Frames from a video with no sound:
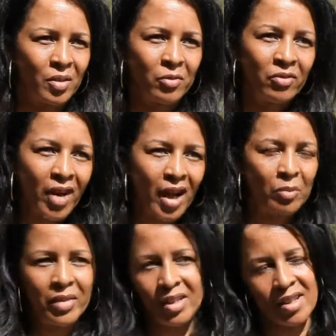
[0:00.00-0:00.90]
on
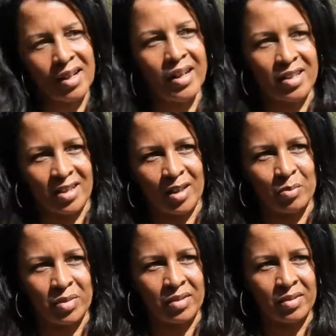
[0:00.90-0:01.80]
farm and the landscape.
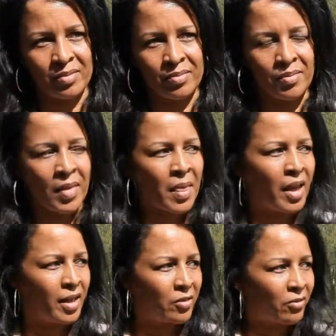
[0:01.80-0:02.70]

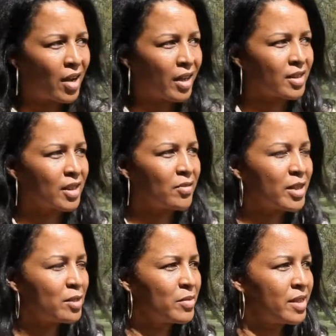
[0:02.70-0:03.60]
And in fact, the
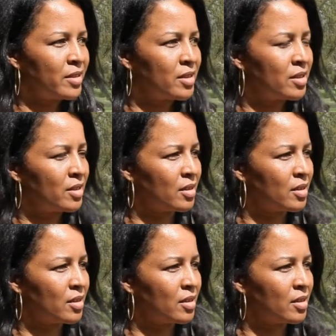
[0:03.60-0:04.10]
government